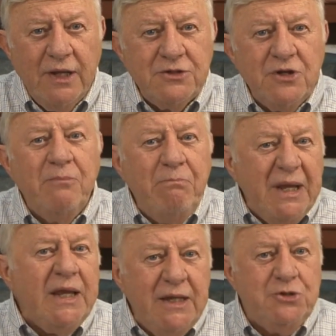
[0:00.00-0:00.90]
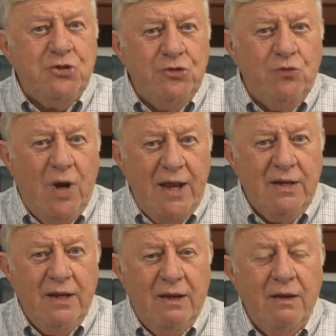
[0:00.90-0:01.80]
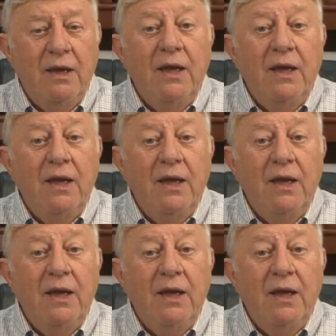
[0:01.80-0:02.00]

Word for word: That's their big issue right now.